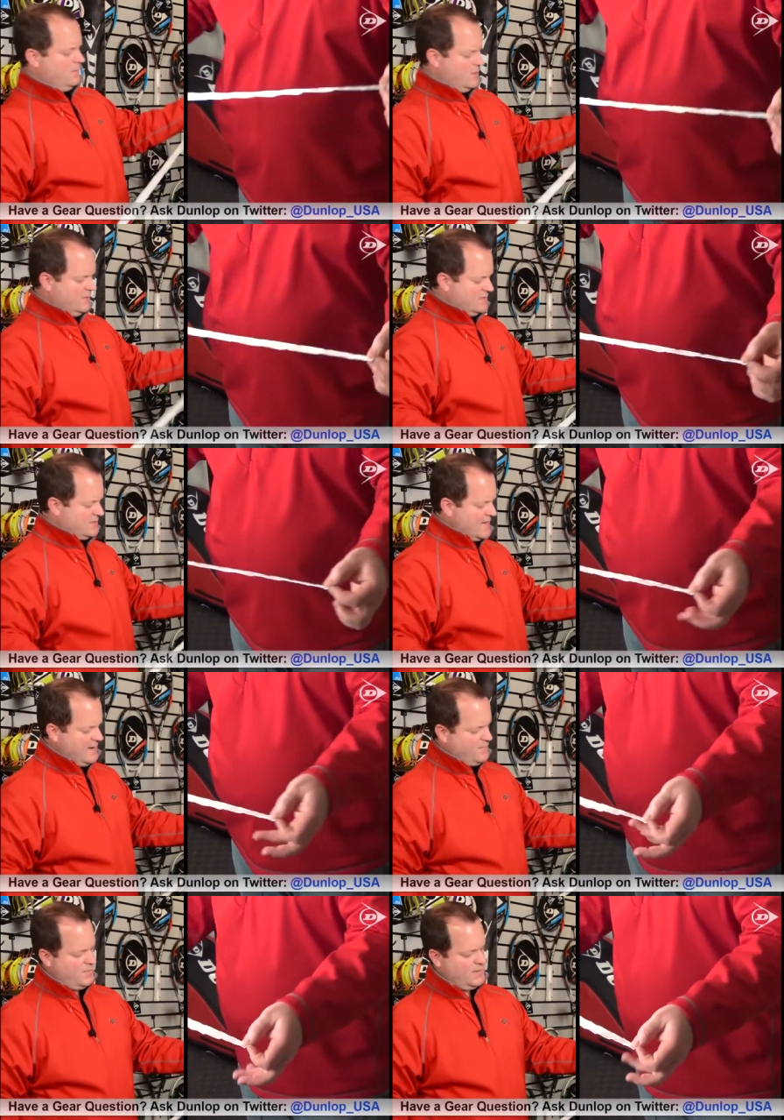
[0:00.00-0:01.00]
look at the
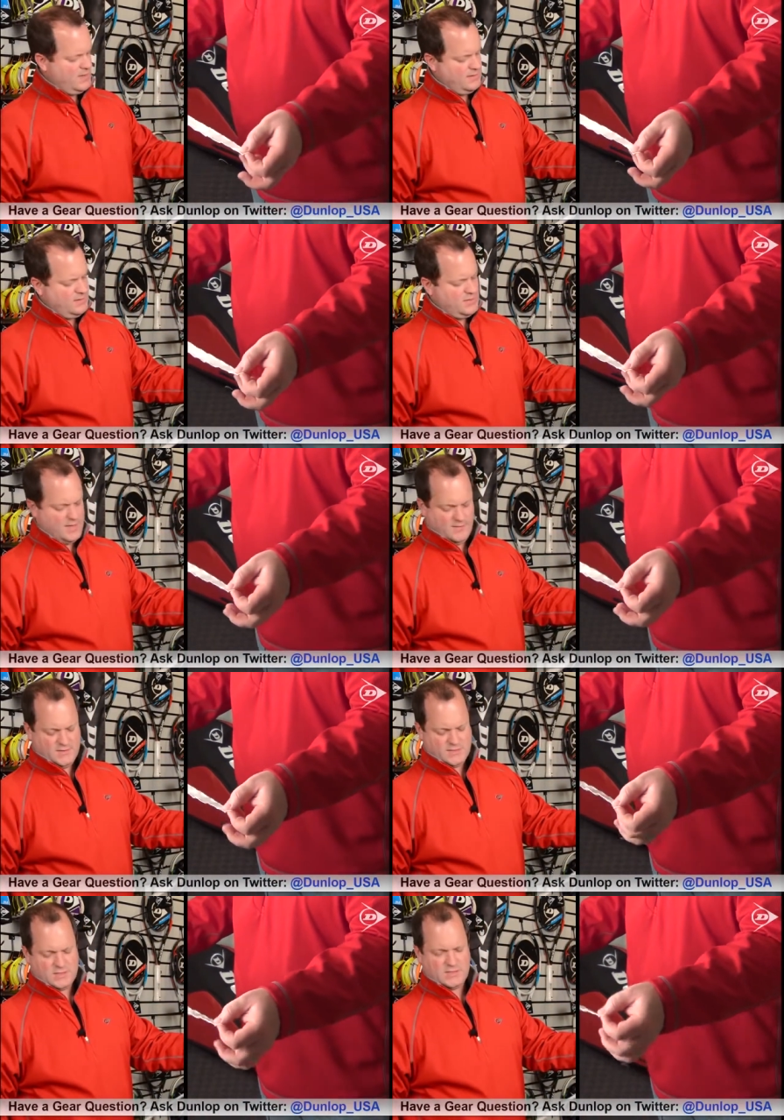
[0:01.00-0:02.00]
tapered end, okay?
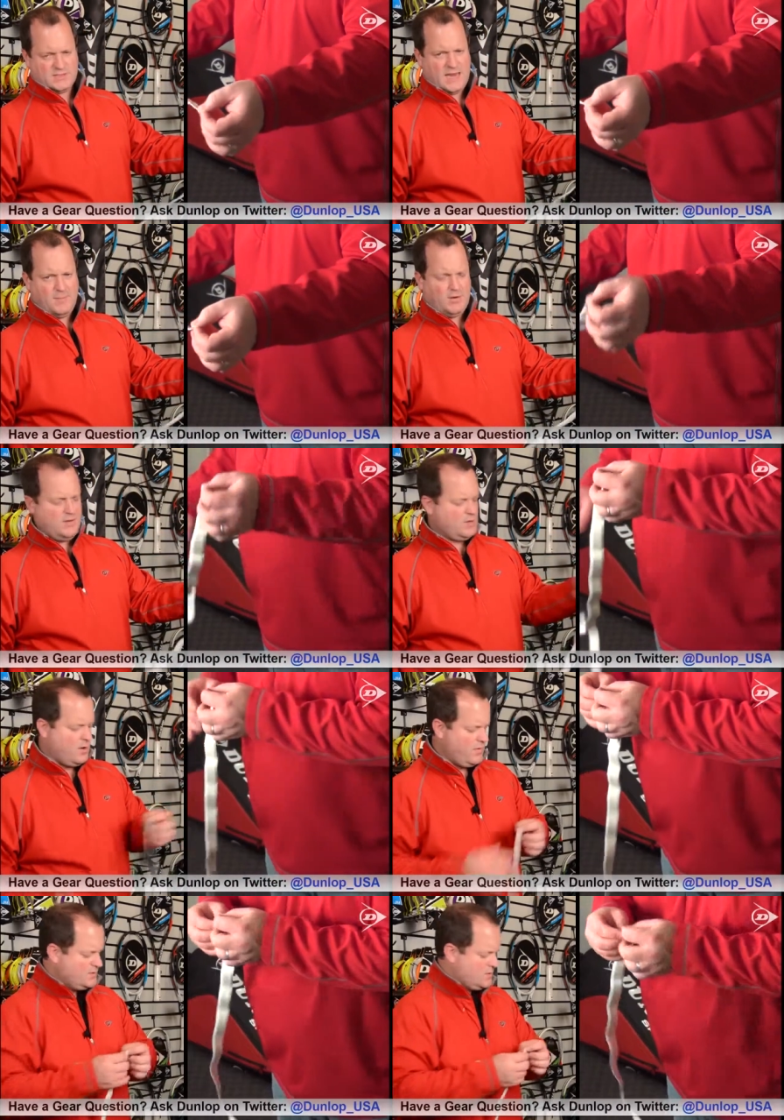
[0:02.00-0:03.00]
This is tapered end
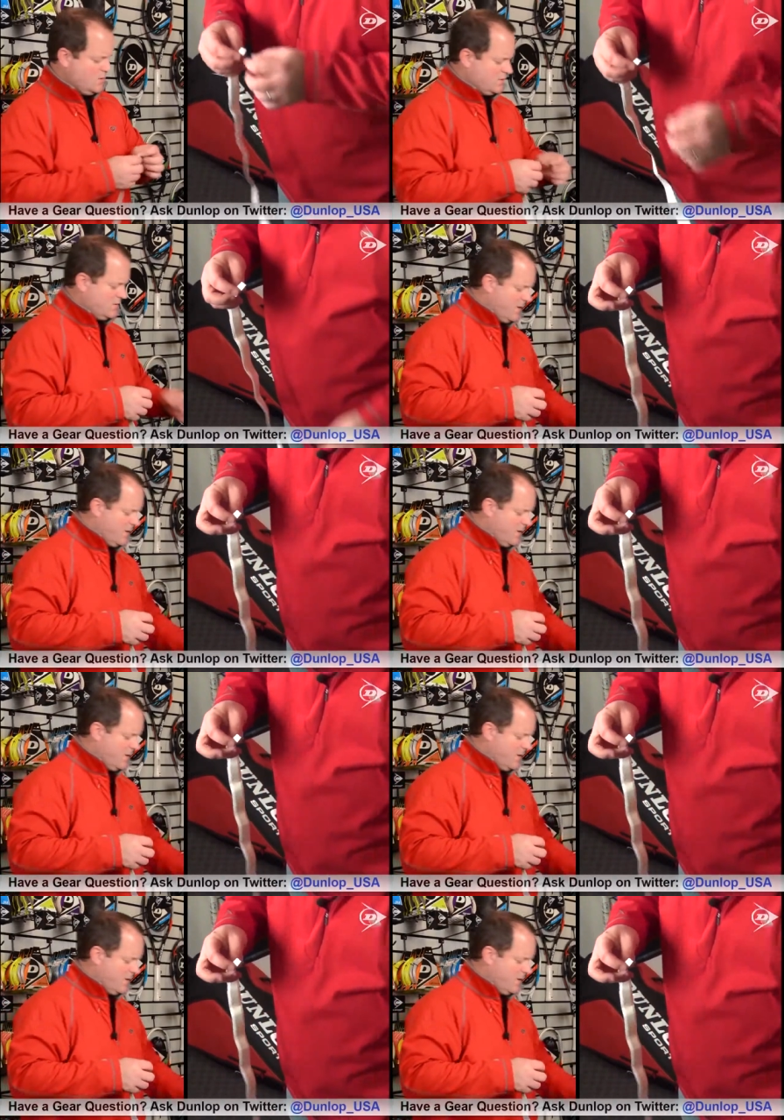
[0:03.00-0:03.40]
always goes on the